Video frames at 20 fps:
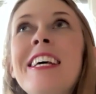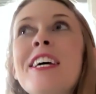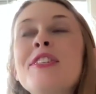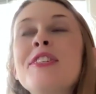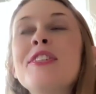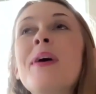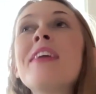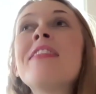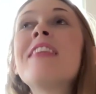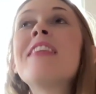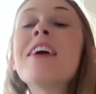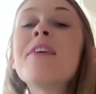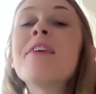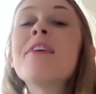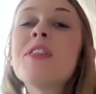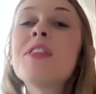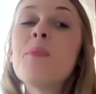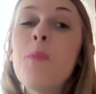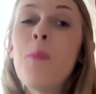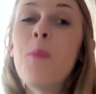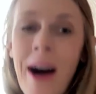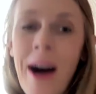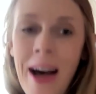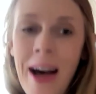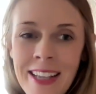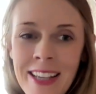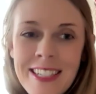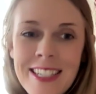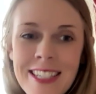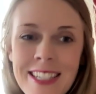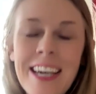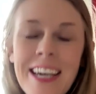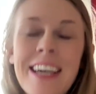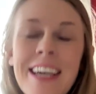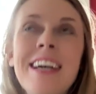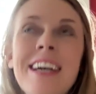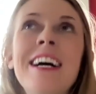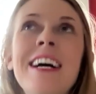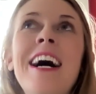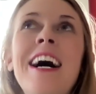So I think with what,
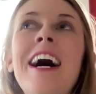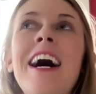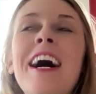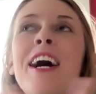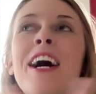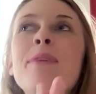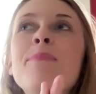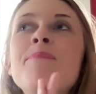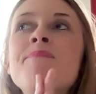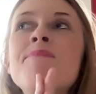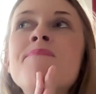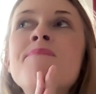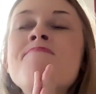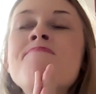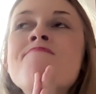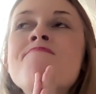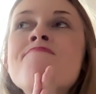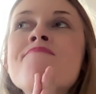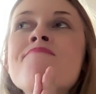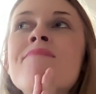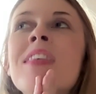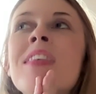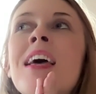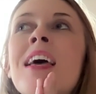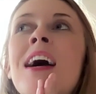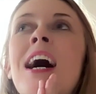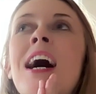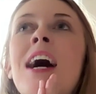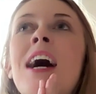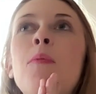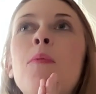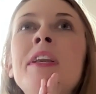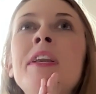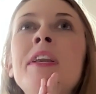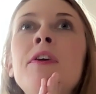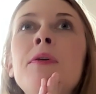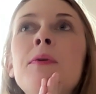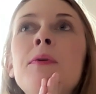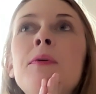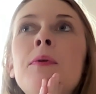when
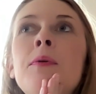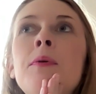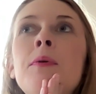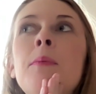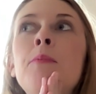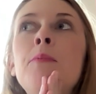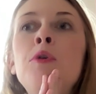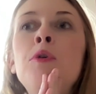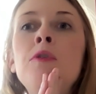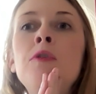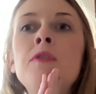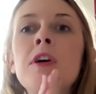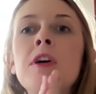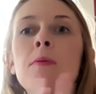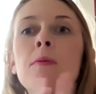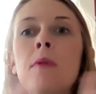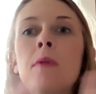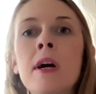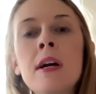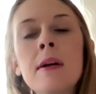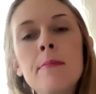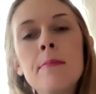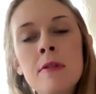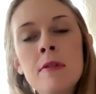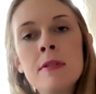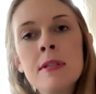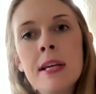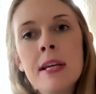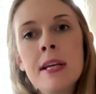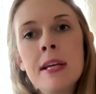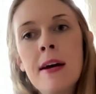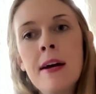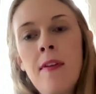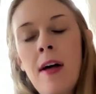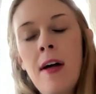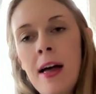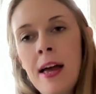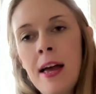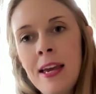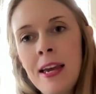you move your work mostly
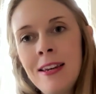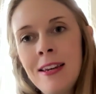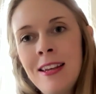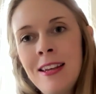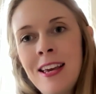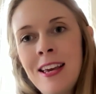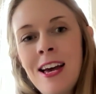online,